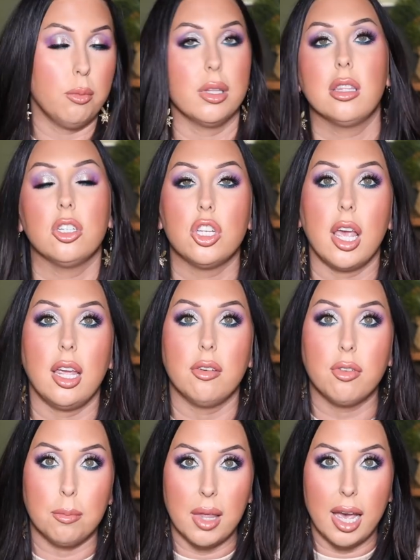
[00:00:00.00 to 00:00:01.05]
with the shade
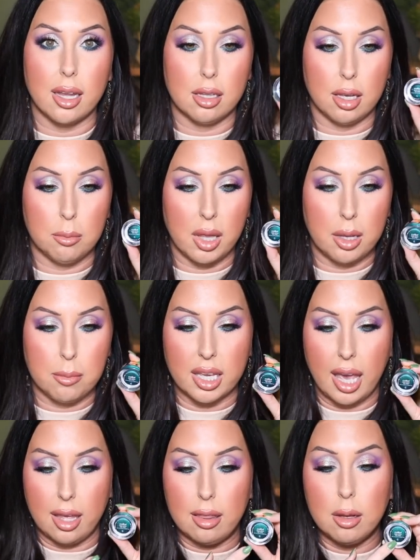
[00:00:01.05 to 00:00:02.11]
from that Glam Light
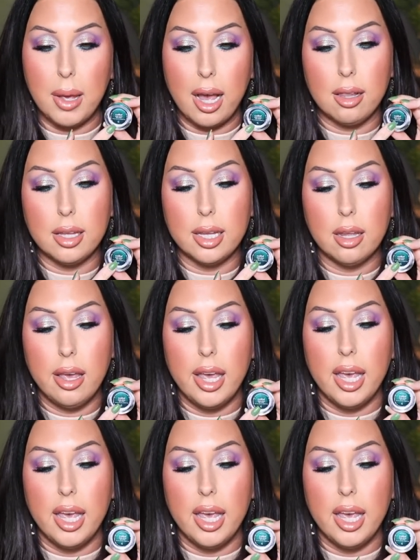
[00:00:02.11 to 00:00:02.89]
Michaela palette.